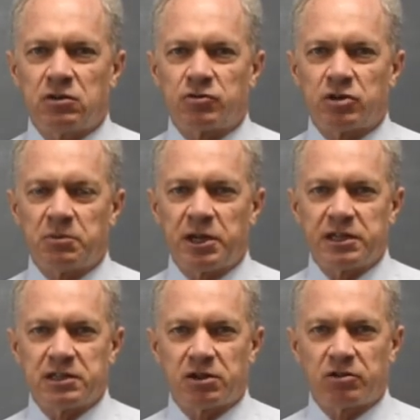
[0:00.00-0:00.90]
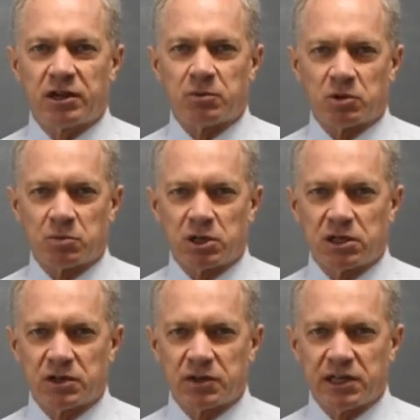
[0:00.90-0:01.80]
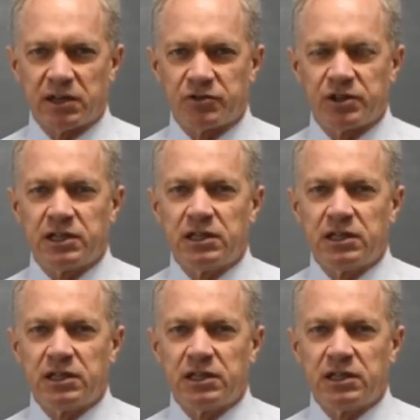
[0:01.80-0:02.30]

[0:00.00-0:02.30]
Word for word: from a histogram or bar graph.